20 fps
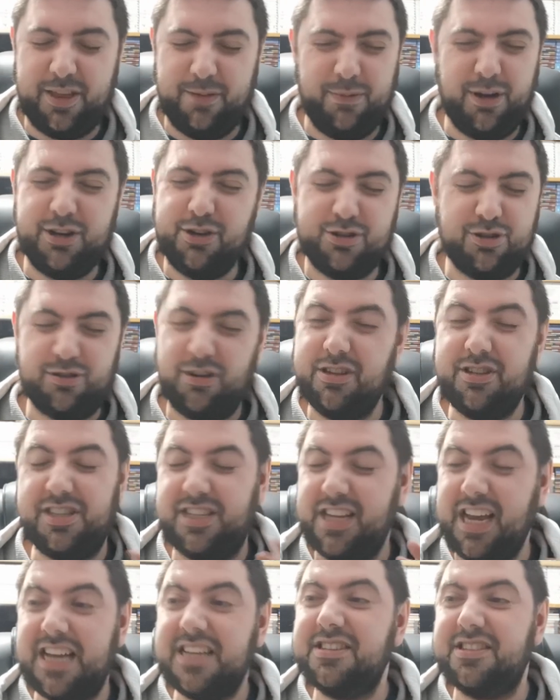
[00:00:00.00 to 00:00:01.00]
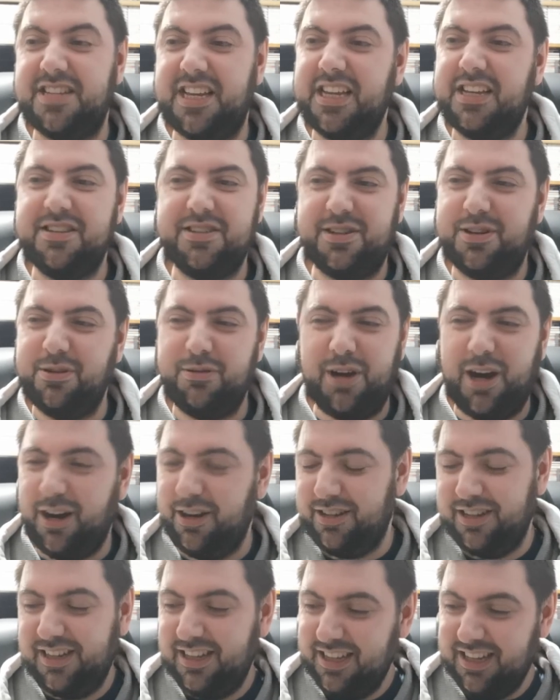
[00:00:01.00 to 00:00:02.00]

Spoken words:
the most grotesque things in the world.